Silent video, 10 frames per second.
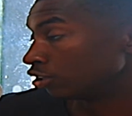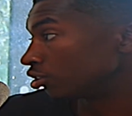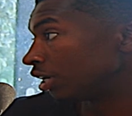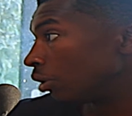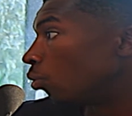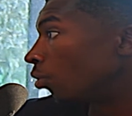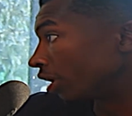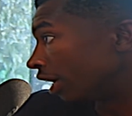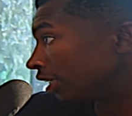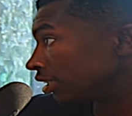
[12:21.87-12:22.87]
I was good at
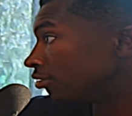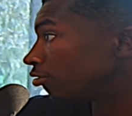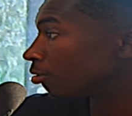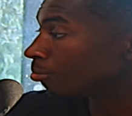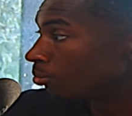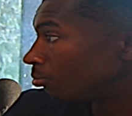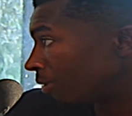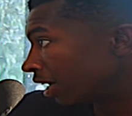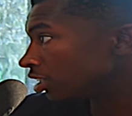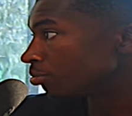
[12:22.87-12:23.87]
organising from
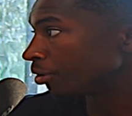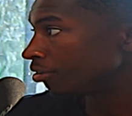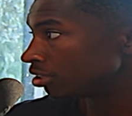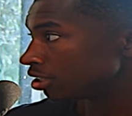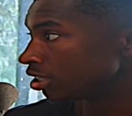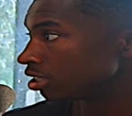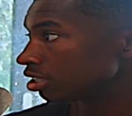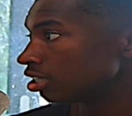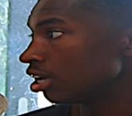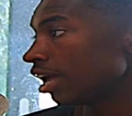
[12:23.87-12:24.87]
my
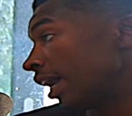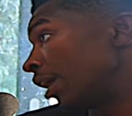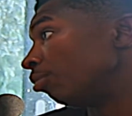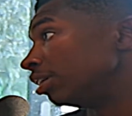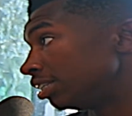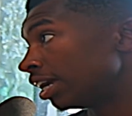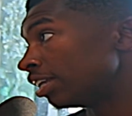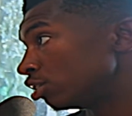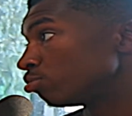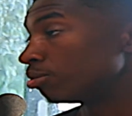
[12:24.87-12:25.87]
experiences, and I wanted to
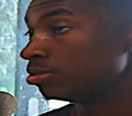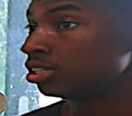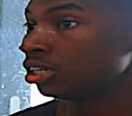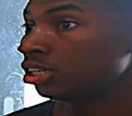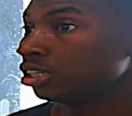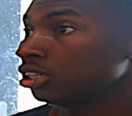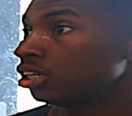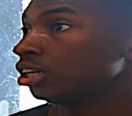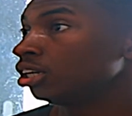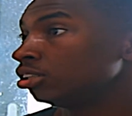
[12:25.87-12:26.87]
get into property.
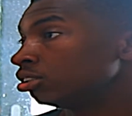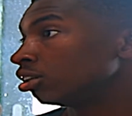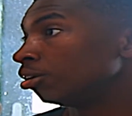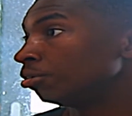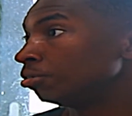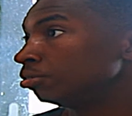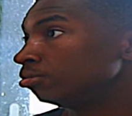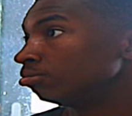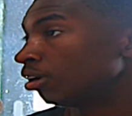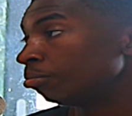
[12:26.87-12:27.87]
So
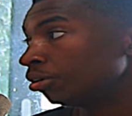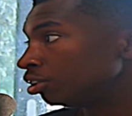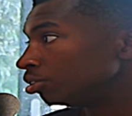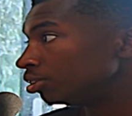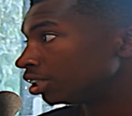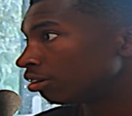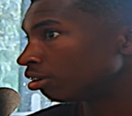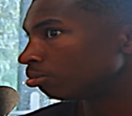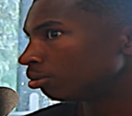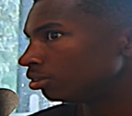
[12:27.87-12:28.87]
I put the two
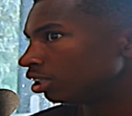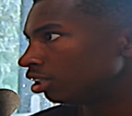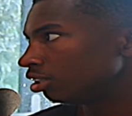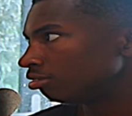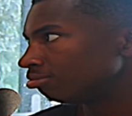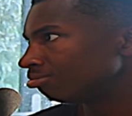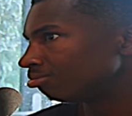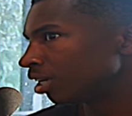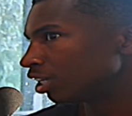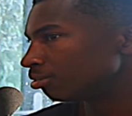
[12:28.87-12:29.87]
together, property
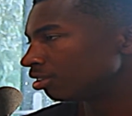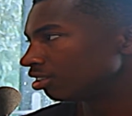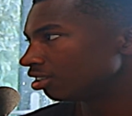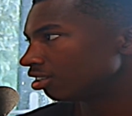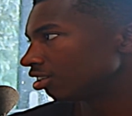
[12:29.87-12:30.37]
management.